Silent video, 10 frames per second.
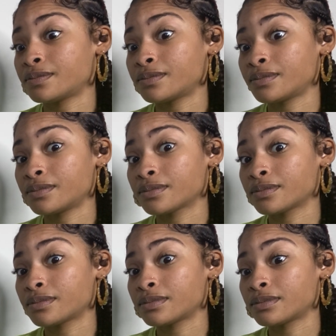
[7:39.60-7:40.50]

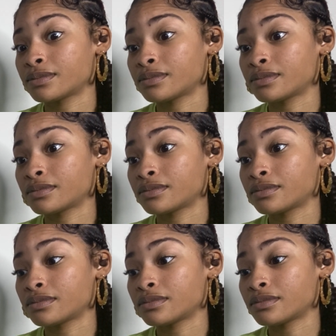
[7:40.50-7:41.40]

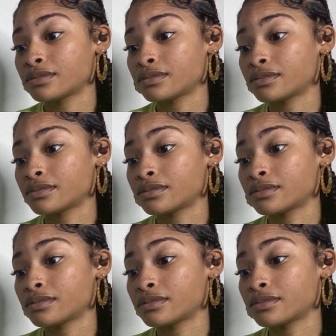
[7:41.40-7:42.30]

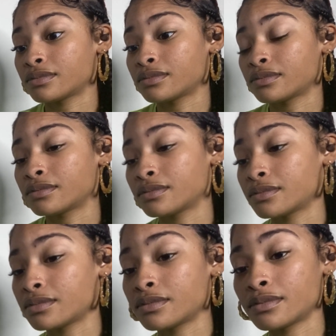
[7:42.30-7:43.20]

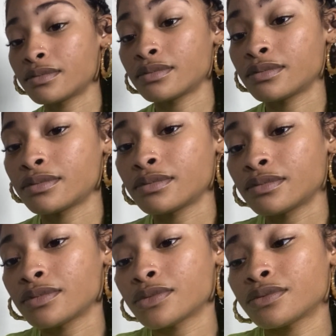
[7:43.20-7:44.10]

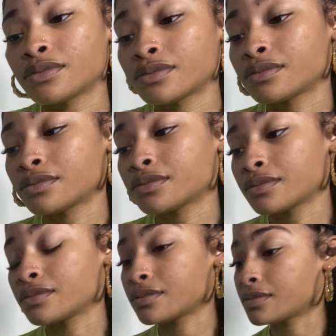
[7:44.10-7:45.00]
Nobody speaks.